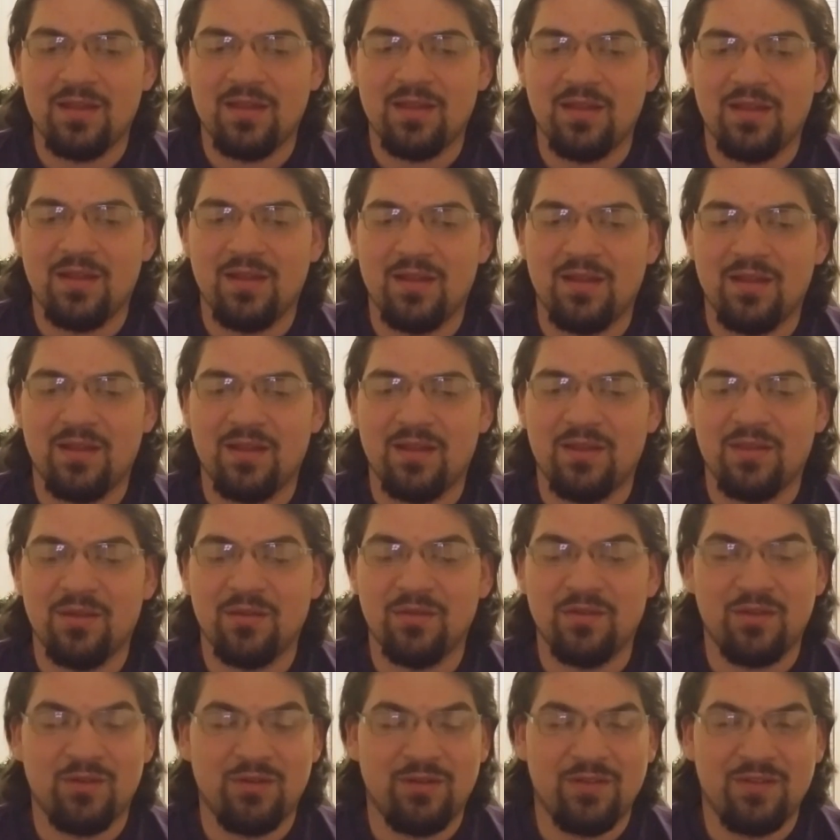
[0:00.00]

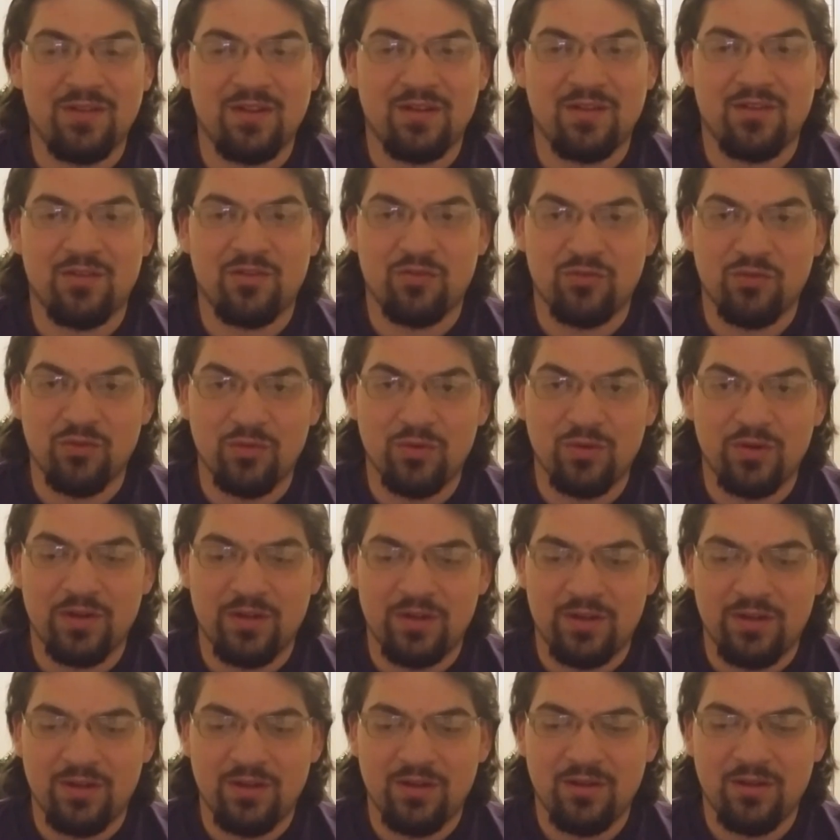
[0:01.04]
those earrings got
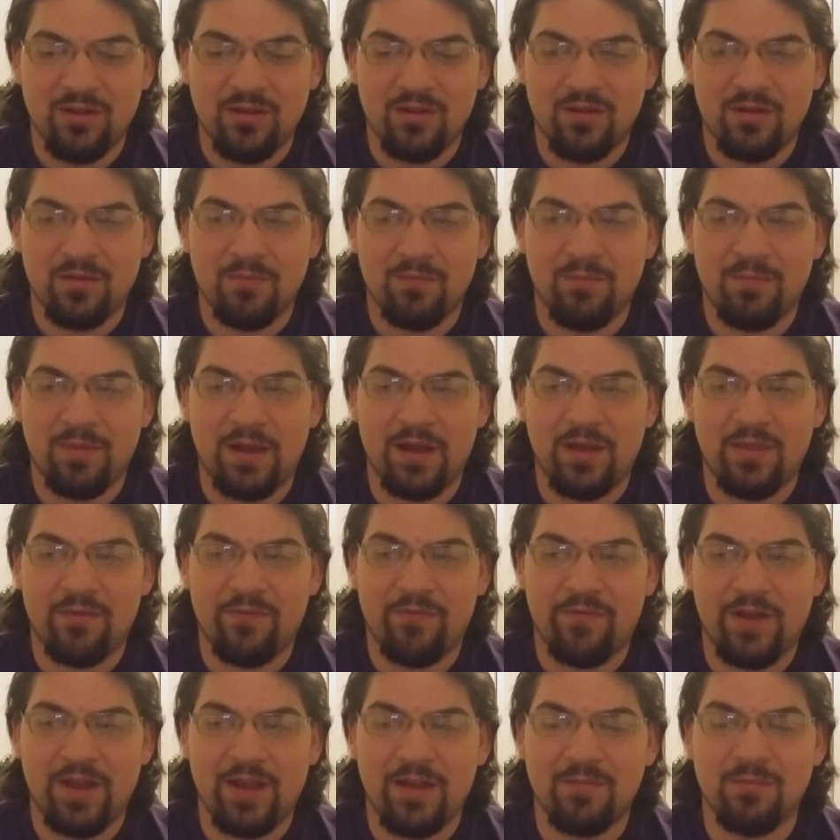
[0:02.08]
destroyed by the
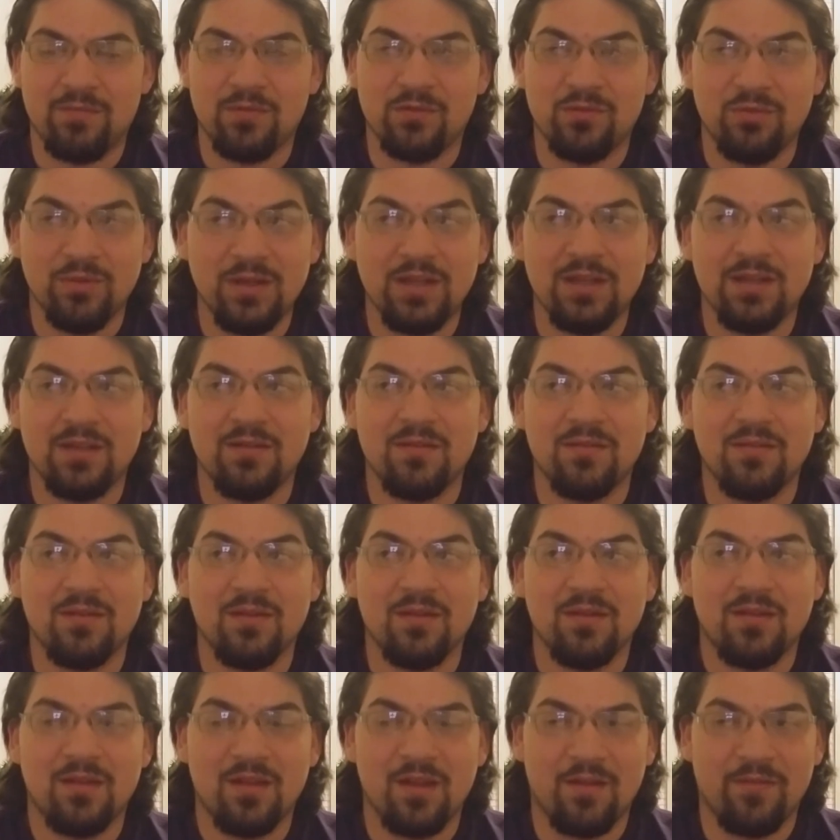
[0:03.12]
fight between
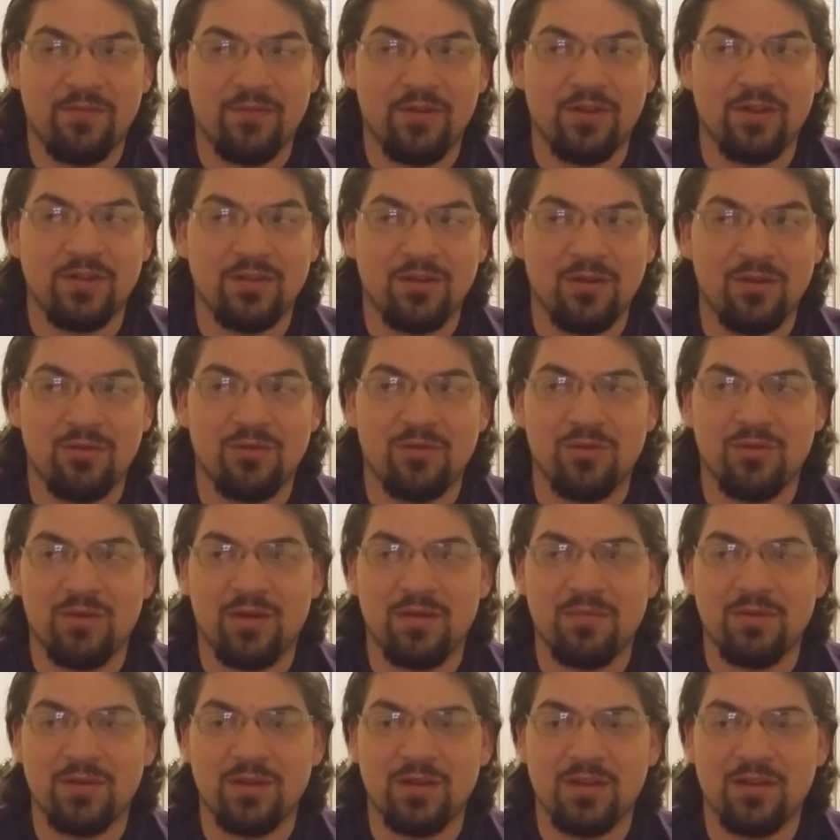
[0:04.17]
Kefla and Goku,
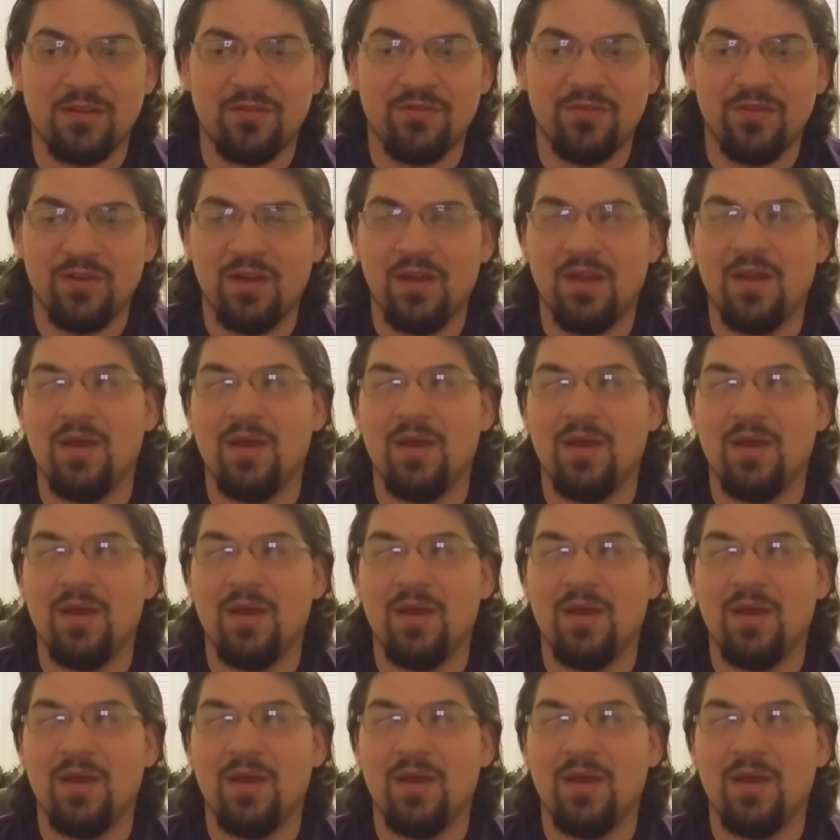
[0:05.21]
I believe.